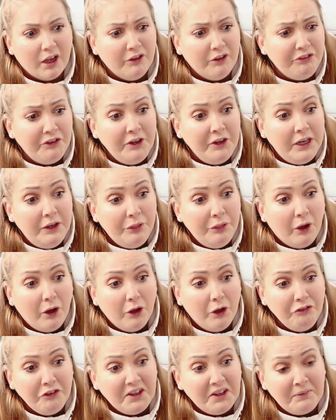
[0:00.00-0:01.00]
I suddenly
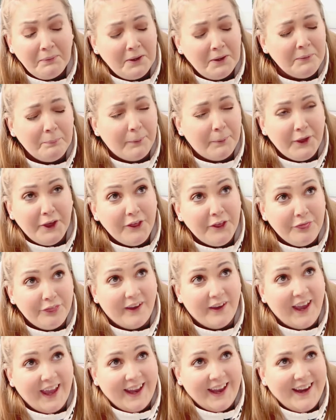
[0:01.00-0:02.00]
thought, Jasmine's
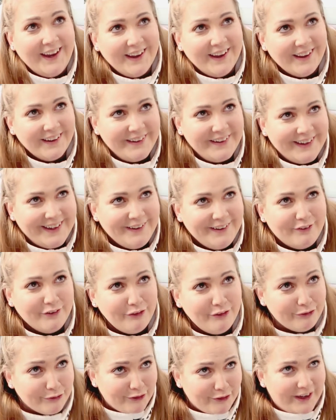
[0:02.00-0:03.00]
birthday, I need
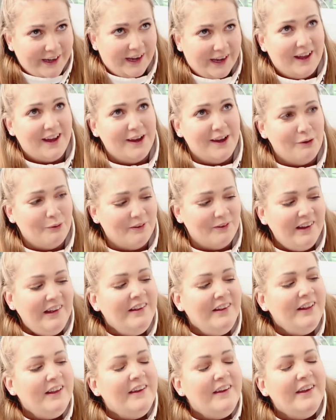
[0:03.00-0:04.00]
to sort it out.